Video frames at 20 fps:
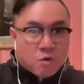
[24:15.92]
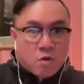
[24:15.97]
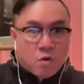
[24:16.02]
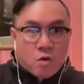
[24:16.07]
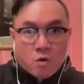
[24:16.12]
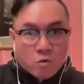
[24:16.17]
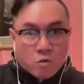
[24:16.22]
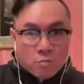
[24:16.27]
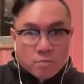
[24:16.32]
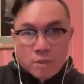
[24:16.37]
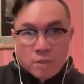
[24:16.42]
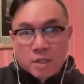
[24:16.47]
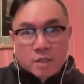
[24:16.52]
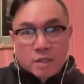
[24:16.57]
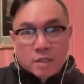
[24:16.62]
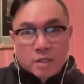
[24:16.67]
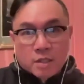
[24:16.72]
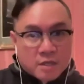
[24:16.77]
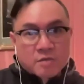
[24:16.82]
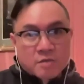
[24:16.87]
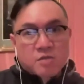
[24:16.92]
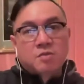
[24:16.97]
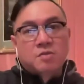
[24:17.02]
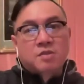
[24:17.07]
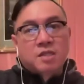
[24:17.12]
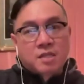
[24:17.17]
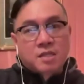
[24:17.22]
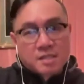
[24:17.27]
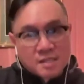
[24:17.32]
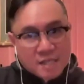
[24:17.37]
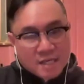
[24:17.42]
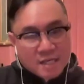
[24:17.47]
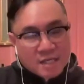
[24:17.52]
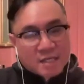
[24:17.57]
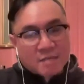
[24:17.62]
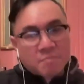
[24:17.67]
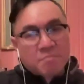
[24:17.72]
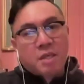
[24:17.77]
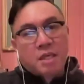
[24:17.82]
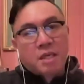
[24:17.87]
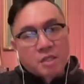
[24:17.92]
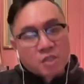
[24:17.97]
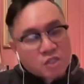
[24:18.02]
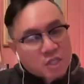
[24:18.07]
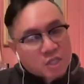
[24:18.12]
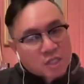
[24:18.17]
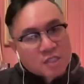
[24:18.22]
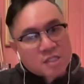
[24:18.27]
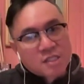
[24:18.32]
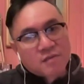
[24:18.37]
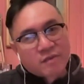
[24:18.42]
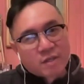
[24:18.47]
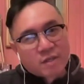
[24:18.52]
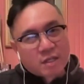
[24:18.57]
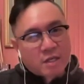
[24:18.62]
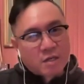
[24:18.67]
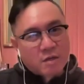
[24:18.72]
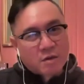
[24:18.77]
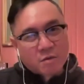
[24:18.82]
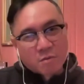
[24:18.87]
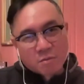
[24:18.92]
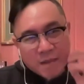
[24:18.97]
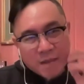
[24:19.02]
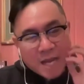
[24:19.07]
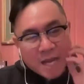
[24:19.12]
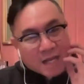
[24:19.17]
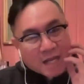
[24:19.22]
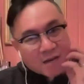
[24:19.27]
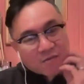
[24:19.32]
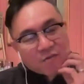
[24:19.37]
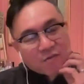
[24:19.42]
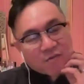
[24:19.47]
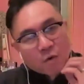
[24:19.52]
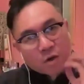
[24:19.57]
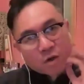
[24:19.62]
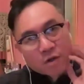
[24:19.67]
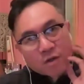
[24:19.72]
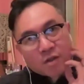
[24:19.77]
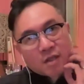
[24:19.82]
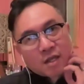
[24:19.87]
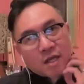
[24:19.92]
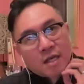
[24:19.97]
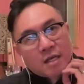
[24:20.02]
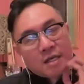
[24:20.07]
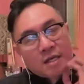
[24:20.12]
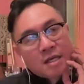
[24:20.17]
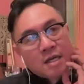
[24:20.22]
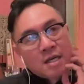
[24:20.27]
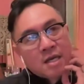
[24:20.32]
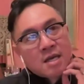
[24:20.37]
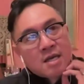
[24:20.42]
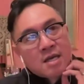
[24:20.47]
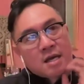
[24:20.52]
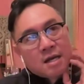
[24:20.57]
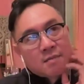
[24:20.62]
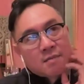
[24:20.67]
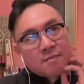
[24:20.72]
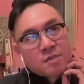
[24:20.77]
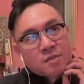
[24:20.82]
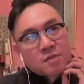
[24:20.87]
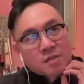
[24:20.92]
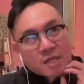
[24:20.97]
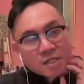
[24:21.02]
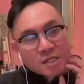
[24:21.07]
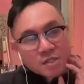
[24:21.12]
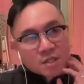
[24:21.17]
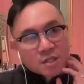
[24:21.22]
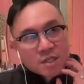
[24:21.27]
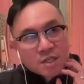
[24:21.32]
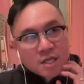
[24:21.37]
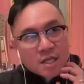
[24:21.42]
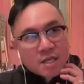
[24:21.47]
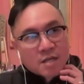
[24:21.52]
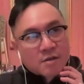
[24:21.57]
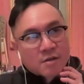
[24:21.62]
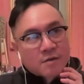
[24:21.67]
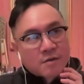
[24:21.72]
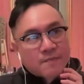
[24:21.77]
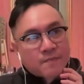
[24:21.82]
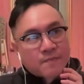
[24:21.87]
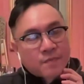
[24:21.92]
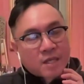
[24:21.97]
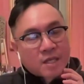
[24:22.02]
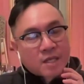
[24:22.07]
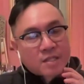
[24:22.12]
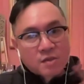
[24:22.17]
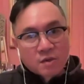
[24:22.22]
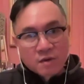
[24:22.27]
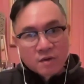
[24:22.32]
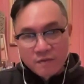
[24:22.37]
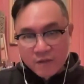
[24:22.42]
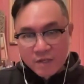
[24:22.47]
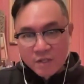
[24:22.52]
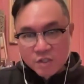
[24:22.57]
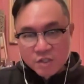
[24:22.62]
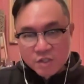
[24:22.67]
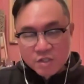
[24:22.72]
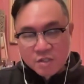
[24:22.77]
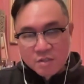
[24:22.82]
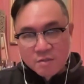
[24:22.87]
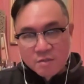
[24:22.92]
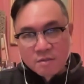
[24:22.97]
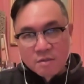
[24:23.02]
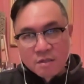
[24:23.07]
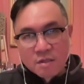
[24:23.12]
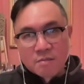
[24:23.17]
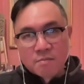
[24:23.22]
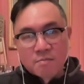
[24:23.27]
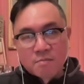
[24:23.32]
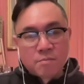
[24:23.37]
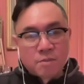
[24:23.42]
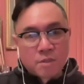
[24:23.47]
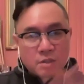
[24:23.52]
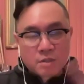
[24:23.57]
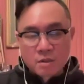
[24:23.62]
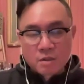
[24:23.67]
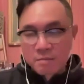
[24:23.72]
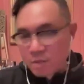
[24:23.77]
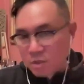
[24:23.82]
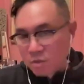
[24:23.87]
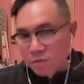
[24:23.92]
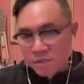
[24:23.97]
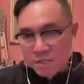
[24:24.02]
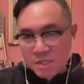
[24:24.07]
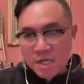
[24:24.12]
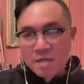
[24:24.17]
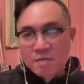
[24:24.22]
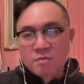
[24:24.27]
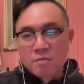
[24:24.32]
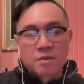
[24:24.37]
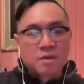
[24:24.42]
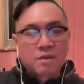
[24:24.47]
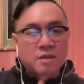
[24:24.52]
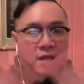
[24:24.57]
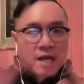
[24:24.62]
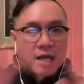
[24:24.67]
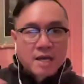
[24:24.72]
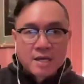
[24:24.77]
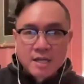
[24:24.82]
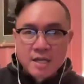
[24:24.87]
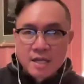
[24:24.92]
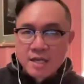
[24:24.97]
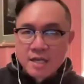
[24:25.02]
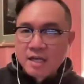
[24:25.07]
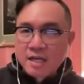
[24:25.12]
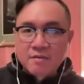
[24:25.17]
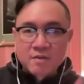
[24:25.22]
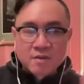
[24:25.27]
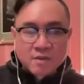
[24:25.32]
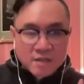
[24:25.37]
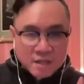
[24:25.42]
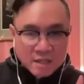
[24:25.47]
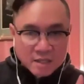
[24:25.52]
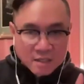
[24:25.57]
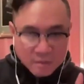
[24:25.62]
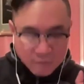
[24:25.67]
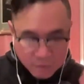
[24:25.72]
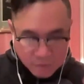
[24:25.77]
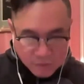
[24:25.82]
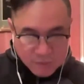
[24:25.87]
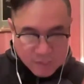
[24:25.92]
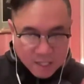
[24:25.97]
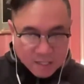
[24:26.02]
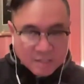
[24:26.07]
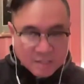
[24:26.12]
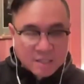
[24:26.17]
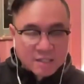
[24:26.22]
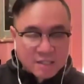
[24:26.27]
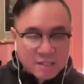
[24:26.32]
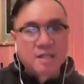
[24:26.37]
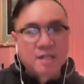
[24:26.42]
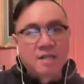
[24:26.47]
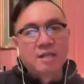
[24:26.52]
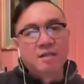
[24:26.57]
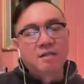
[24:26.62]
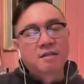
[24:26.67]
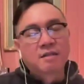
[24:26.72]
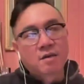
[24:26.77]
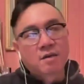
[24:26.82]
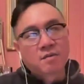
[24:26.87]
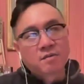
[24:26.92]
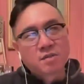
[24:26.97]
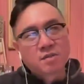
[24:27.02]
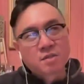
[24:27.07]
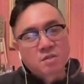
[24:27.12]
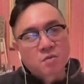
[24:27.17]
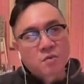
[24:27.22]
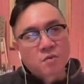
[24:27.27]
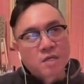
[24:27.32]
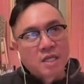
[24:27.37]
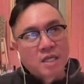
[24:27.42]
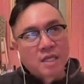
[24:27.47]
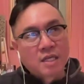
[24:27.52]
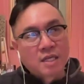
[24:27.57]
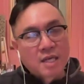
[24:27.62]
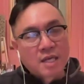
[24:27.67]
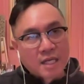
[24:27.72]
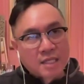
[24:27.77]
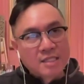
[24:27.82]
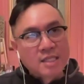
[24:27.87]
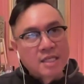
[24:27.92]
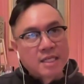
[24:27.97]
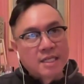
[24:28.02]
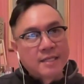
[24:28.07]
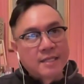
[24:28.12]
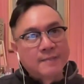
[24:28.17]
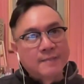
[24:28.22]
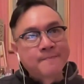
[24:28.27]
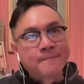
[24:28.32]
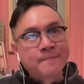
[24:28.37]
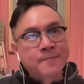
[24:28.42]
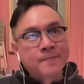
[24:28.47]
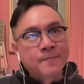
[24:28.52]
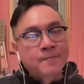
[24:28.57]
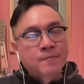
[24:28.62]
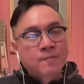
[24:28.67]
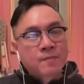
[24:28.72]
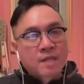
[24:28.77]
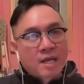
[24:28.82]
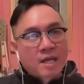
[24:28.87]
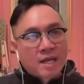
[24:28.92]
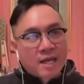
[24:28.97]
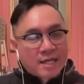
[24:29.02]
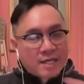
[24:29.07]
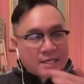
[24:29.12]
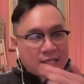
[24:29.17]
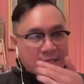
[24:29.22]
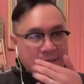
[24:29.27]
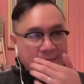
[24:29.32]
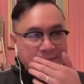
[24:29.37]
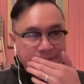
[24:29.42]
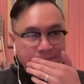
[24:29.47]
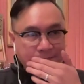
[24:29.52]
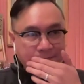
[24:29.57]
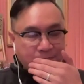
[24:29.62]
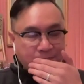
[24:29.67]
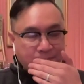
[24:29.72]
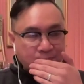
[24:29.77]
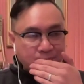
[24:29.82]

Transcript: whole book, you know, so it's like sending big chunks of it, you know, back and forth. And um, so that took a year. And so I finished the book. The book was done with editing and everything. It was done, done, done. That was in 2019. And um,